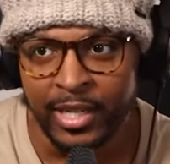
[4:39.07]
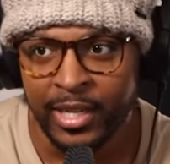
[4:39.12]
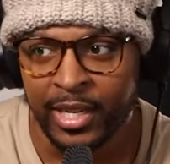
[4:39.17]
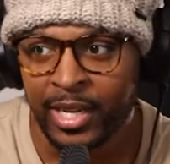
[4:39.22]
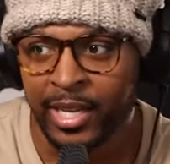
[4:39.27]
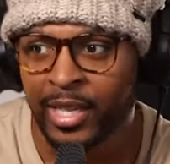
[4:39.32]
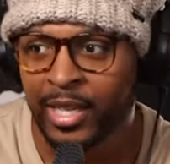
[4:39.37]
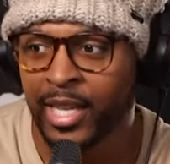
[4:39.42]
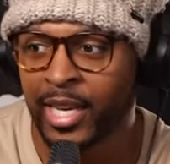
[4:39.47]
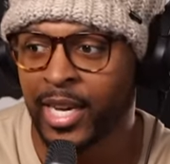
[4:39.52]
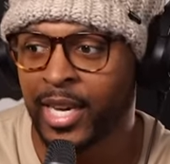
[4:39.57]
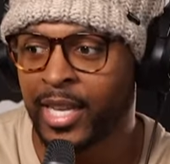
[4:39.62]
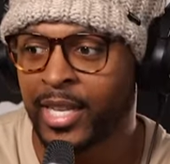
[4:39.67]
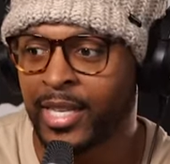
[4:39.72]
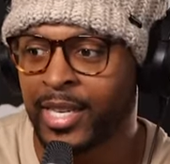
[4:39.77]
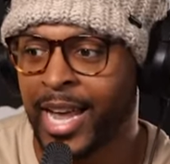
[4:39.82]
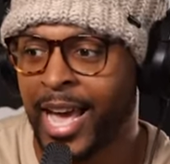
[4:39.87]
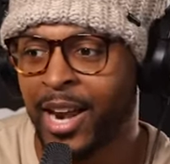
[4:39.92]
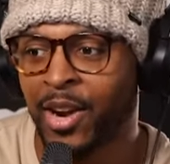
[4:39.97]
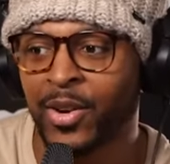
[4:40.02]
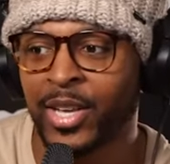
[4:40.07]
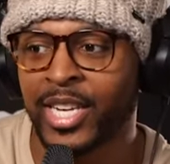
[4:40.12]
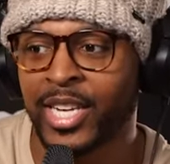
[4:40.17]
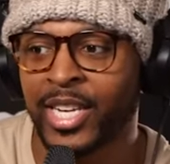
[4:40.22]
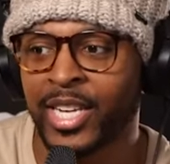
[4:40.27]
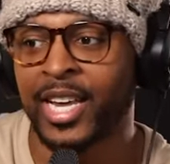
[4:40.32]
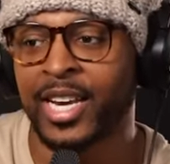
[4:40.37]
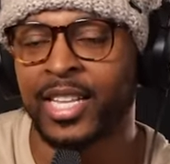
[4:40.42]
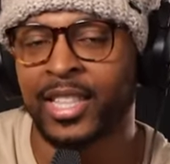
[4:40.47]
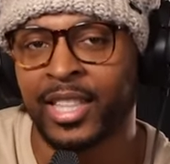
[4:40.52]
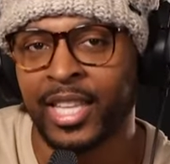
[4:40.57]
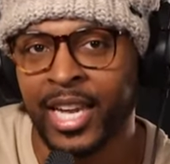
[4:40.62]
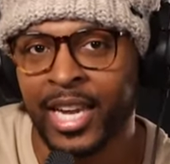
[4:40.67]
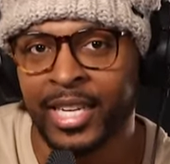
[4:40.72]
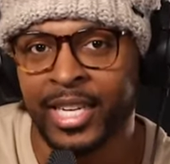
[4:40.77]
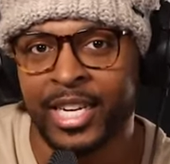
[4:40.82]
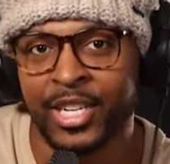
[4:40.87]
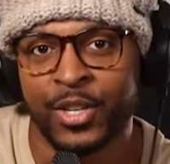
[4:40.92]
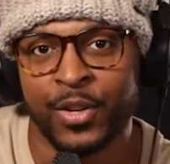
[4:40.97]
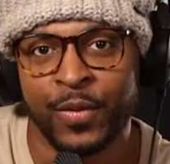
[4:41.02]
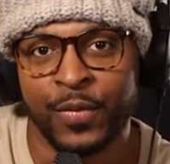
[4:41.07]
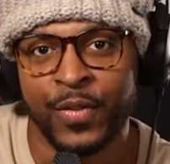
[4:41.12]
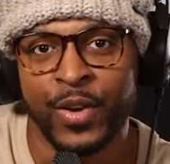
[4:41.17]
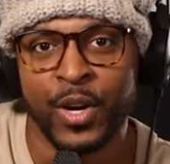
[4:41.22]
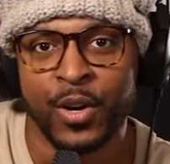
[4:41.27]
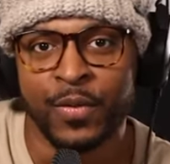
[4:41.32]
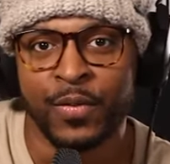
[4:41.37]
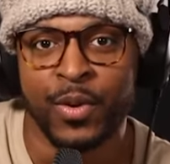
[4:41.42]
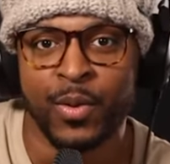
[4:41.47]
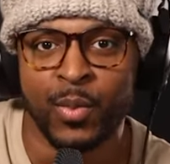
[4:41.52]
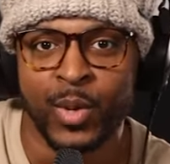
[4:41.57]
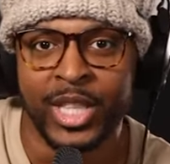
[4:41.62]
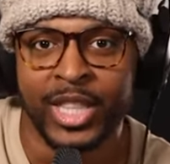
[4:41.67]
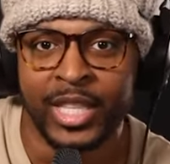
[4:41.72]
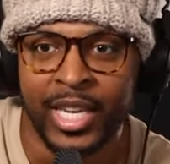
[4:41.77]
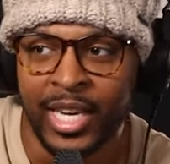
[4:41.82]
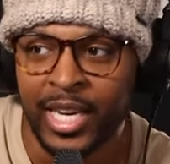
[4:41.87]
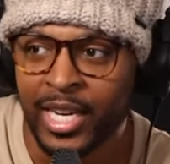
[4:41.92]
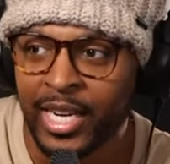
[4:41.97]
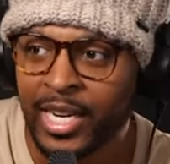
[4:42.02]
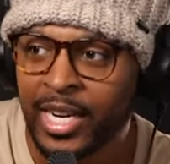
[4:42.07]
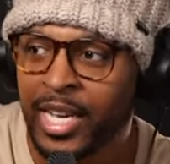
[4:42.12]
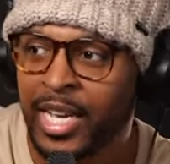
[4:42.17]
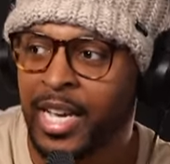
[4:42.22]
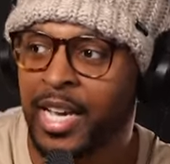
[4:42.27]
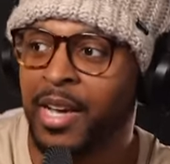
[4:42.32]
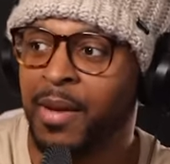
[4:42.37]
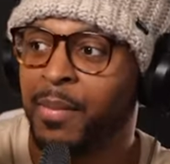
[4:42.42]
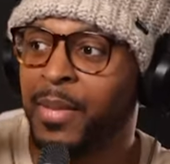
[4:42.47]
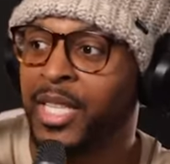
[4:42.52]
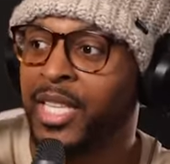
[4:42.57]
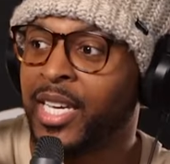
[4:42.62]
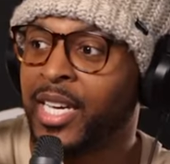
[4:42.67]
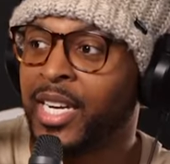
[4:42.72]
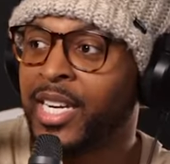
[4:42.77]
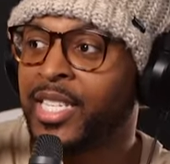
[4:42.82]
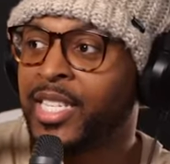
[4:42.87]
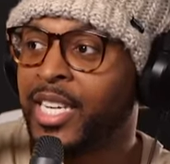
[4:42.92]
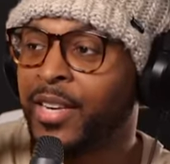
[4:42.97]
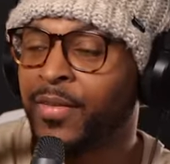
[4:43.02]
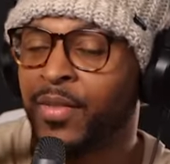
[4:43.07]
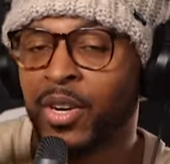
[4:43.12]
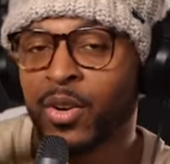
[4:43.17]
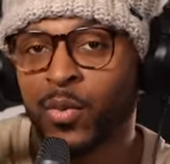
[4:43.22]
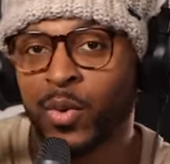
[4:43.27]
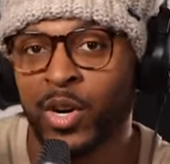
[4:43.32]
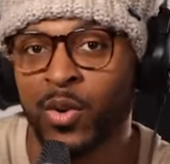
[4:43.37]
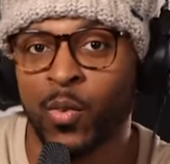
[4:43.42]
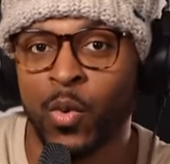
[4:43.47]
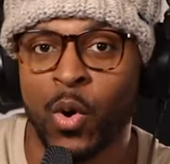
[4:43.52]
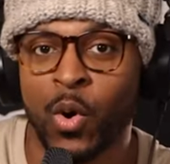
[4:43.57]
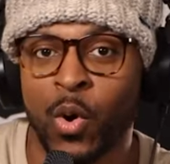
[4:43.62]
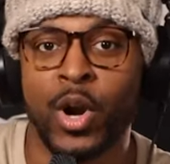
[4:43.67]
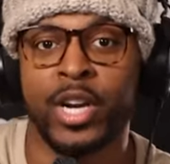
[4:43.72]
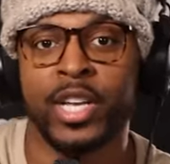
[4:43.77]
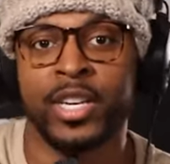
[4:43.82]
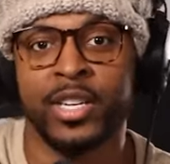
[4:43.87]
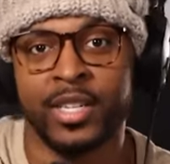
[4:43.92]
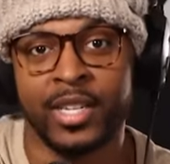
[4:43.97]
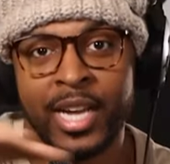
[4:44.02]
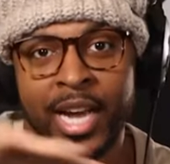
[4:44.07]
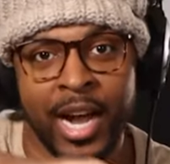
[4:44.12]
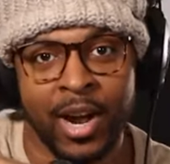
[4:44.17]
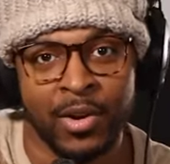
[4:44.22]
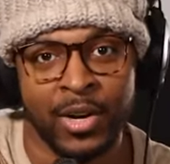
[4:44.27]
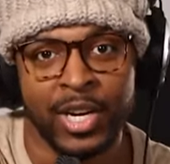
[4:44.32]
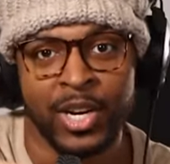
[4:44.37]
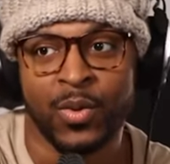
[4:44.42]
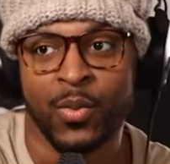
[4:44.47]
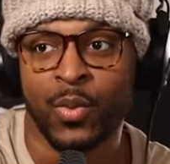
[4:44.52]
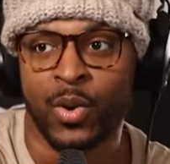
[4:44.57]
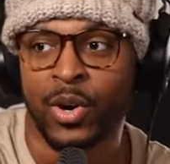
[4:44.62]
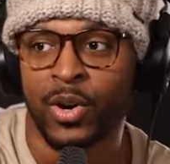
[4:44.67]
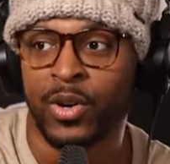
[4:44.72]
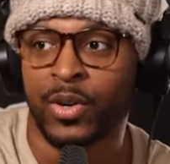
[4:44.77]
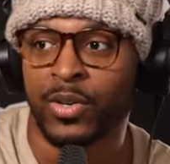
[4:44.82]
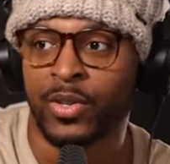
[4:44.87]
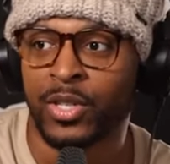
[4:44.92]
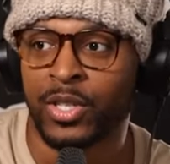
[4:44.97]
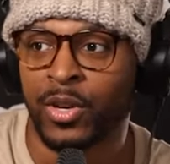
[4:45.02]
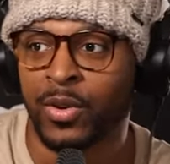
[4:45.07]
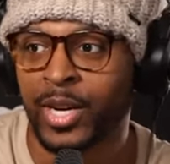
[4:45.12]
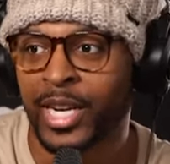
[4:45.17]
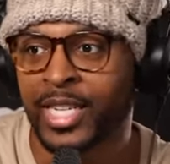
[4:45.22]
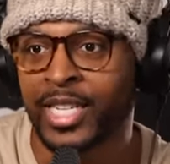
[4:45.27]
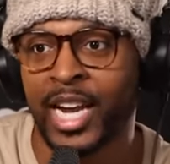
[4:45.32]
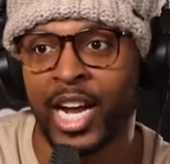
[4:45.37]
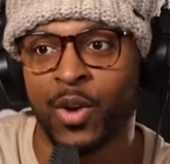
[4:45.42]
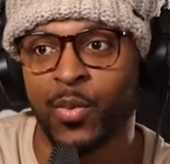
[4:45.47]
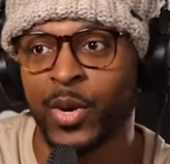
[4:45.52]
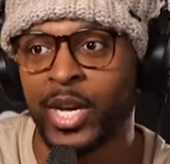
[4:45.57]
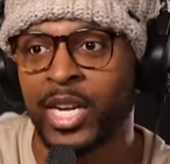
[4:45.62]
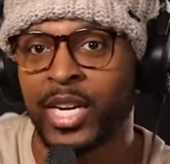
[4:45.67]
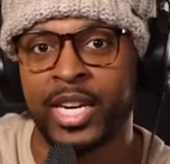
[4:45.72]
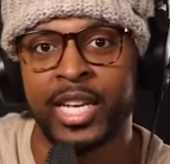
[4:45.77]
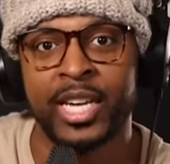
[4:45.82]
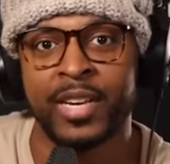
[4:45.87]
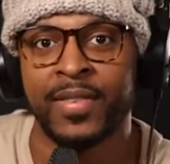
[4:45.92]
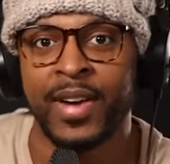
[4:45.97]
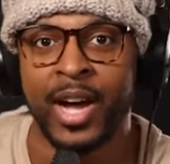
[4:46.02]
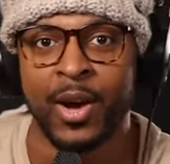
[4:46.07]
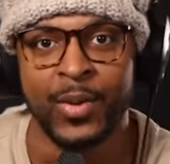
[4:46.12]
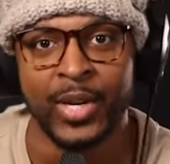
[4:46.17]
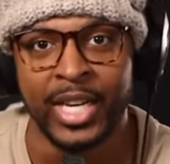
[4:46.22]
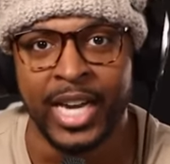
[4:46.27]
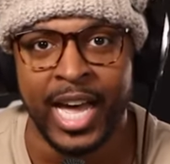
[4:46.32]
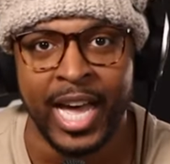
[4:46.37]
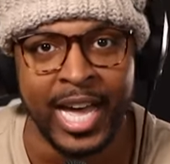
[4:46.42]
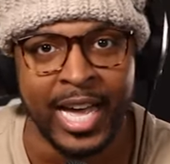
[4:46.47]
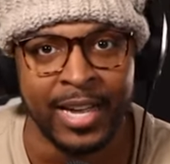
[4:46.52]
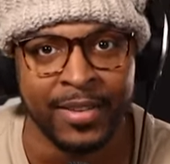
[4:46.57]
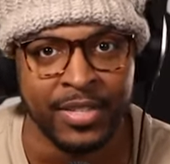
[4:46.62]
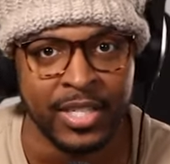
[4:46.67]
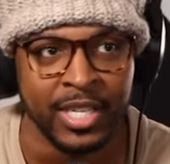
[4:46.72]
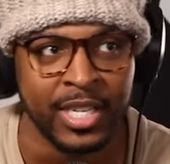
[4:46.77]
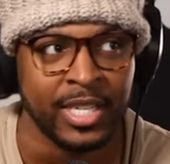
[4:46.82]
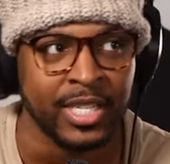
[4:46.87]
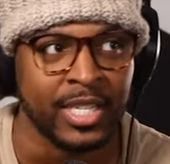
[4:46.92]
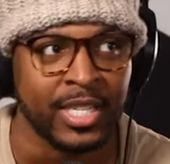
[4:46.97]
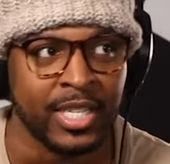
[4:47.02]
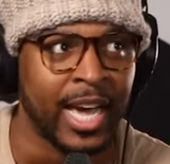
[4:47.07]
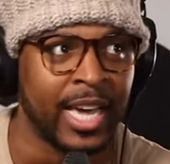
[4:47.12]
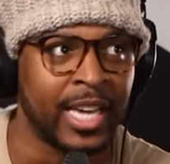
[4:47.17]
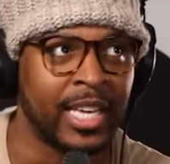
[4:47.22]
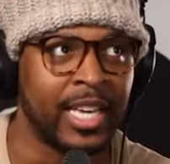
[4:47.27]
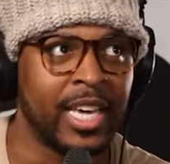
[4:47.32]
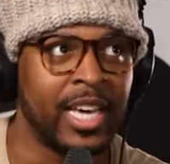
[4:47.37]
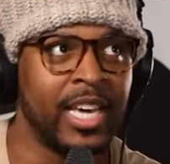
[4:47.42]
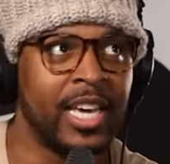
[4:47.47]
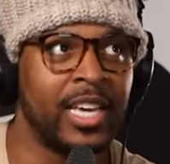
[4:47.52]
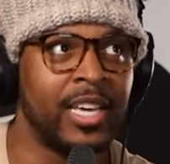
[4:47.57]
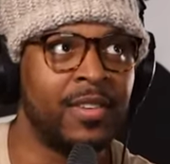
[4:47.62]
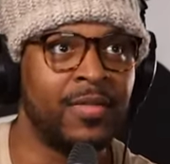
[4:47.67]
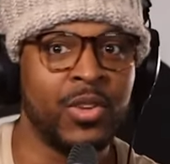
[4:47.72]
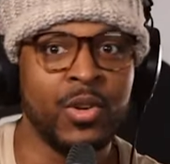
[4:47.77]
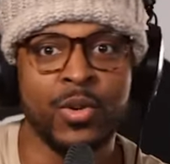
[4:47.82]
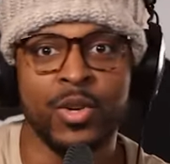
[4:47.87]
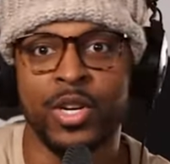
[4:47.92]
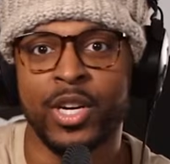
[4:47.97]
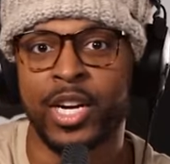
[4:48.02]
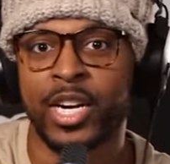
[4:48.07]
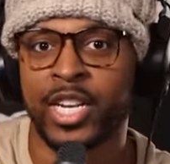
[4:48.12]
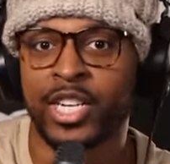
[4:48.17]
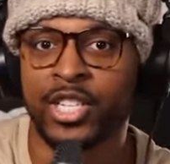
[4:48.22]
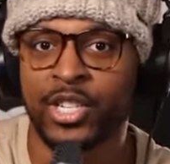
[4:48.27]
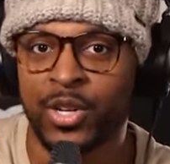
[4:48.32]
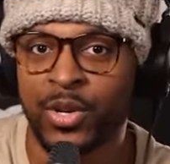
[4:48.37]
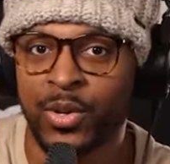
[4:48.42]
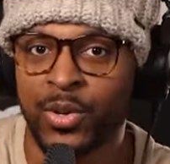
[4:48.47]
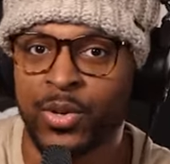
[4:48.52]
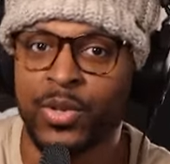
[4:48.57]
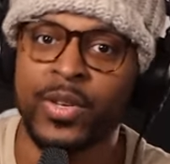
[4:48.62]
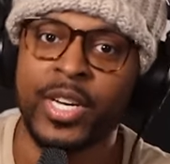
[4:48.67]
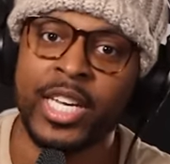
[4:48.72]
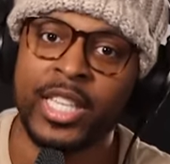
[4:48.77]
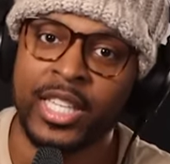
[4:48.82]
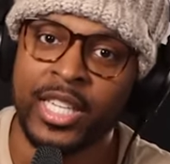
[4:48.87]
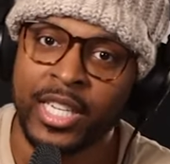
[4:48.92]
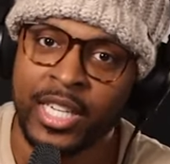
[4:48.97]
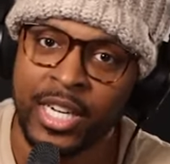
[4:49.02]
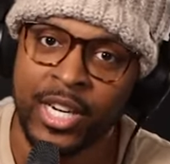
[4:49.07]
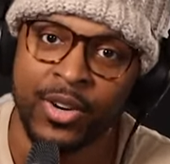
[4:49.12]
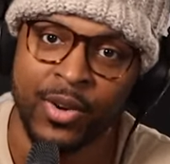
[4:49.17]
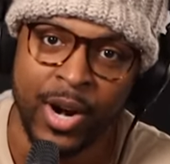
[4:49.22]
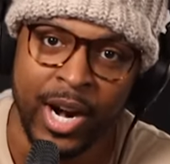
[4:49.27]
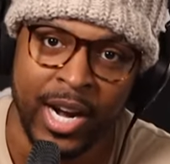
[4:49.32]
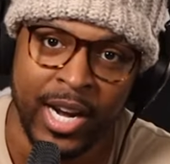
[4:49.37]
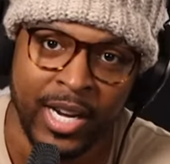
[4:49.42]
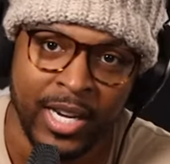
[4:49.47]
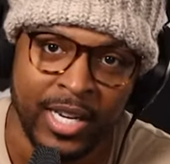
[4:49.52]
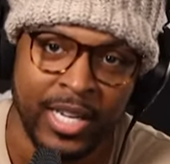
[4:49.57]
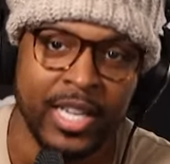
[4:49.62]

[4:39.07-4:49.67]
And then not only is that a thing that you feel from within, but then it's even rewarded out in the world. So that's how we live our lives. It's like if you do good at school, you get the good grade.